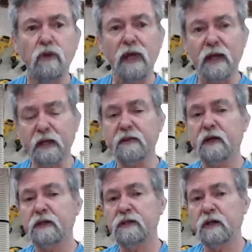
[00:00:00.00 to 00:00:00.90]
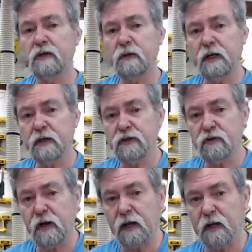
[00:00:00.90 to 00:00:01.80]
That link that I showed you in
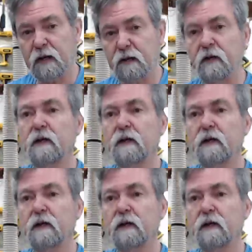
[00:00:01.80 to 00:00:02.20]
Australia,